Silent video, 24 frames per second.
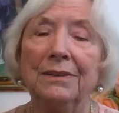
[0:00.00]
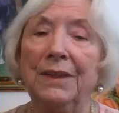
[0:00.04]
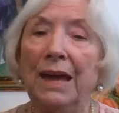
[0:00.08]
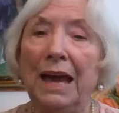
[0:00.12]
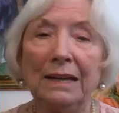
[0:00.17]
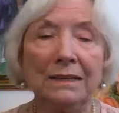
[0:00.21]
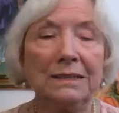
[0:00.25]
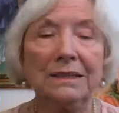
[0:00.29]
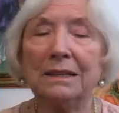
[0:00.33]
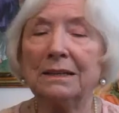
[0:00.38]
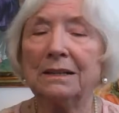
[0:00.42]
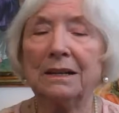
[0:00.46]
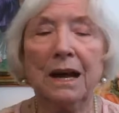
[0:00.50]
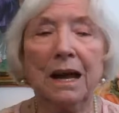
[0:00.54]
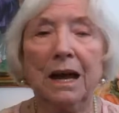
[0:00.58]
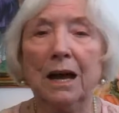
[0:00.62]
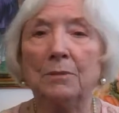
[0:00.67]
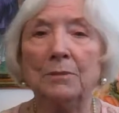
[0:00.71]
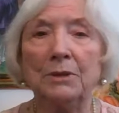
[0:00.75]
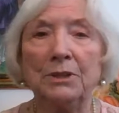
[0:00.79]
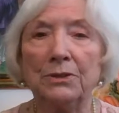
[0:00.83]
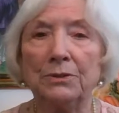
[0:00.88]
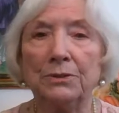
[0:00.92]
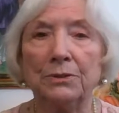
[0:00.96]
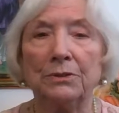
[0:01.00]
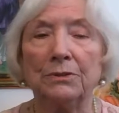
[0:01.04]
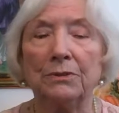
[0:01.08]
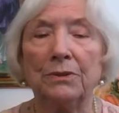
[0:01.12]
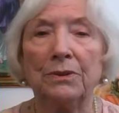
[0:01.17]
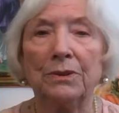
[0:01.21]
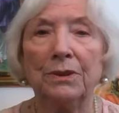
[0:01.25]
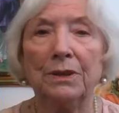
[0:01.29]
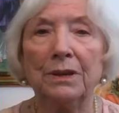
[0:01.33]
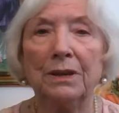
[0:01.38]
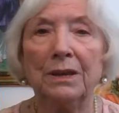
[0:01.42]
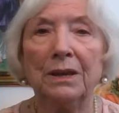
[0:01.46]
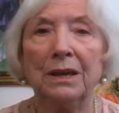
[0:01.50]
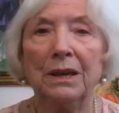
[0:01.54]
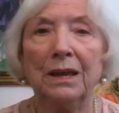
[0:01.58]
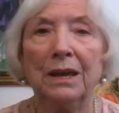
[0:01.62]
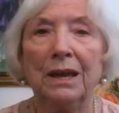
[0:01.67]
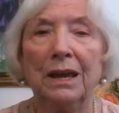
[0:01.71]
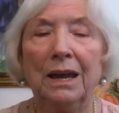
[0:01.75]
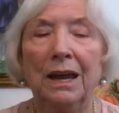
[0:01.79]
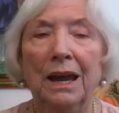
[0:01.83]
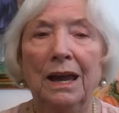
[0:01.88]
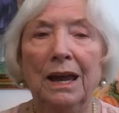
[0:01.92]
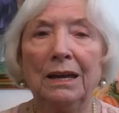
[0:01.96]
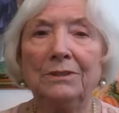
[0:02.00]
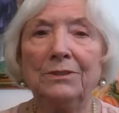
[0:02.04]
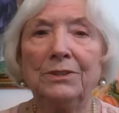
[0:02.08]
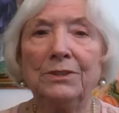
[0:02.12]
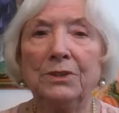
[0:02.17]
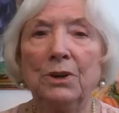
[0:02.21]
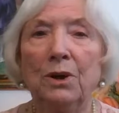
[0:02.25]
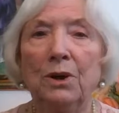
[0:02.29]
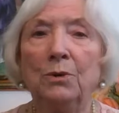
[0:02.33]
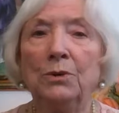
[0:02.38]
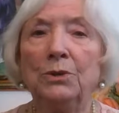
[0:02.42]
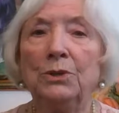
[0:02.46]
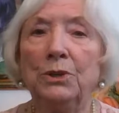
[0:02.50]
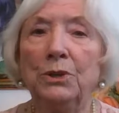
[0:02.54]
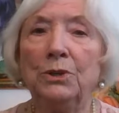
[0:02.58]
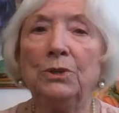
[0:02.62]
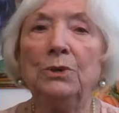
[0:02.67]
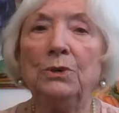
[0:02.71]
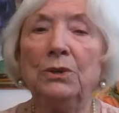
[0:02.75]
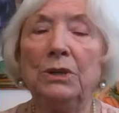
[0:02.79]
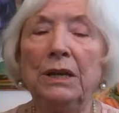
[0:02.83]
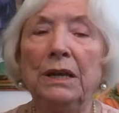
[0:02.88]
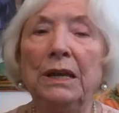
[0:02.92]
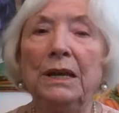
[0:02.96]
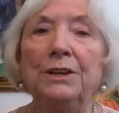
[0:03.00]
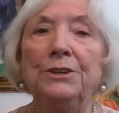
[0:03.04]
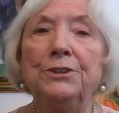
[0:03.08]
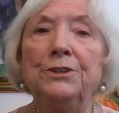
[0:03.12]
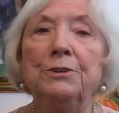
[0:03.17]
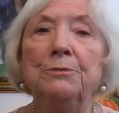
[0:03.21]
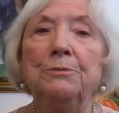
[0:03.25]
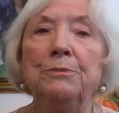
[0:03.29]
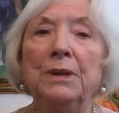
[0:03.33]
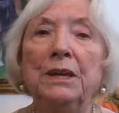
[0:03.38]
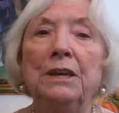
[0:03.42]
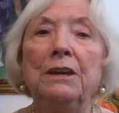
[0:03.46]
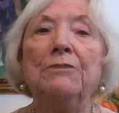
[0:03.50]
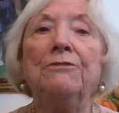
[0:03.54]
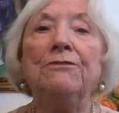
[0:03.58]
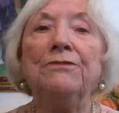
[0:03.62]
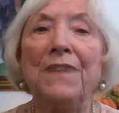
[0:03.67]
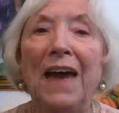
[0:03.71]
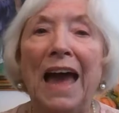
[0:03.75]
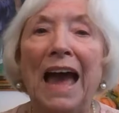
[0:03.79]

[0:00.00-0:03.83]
That's a common truth. And so you need to be